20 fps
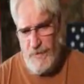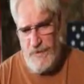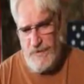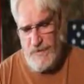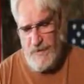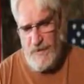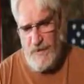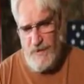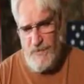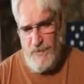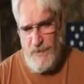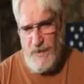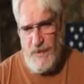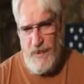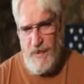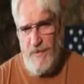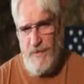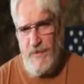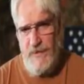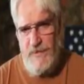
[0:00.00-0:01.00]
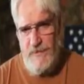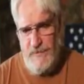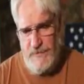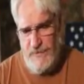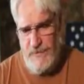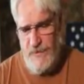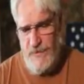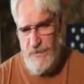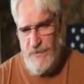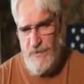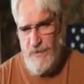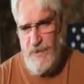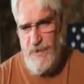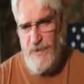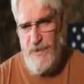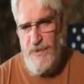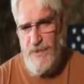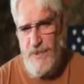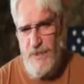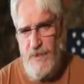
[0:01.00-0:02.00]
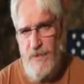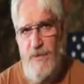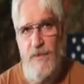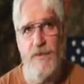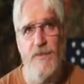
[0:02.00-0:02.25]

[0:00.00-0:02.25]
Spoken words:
we started retiring 2-3 years ago.